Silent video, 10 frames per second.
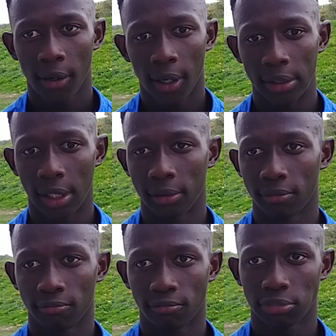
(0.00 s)
and then
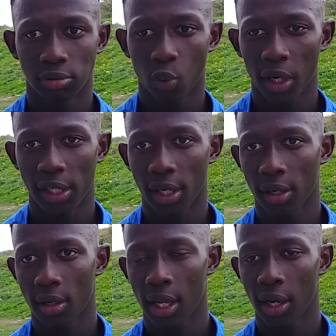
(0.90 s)
1
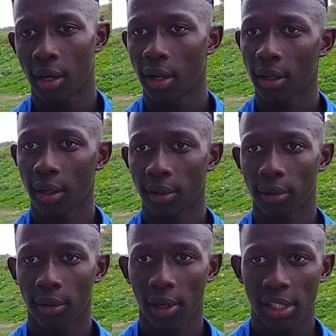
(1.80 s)
year later,
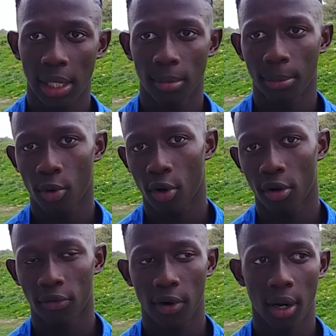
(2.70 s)
I signed my pro
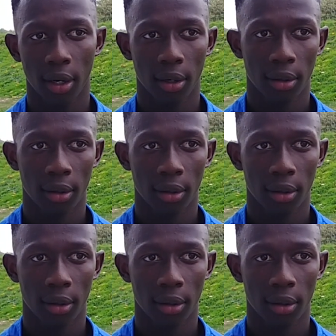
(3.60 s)
contract.